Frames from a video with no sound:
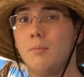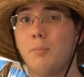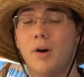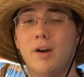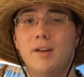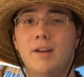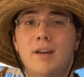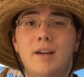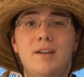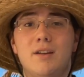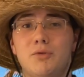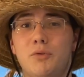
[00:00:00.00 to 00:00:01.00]
but
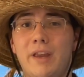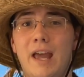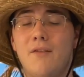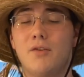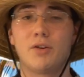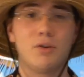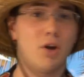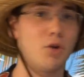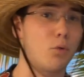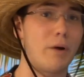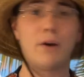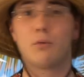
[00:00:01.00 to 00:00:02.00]
he doesn't really have a
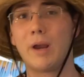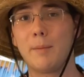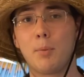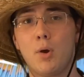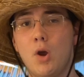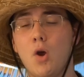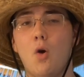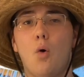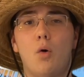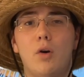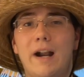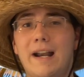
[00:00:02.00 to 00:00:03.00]
great rip
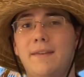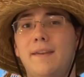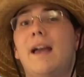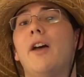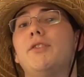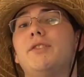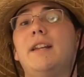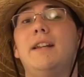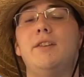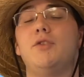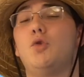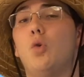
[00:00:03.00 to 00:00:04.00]
or anything else in
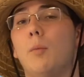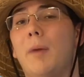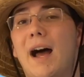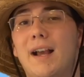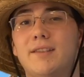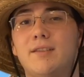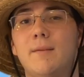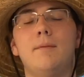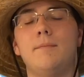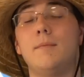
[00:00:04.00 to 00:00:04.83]
his toolbox.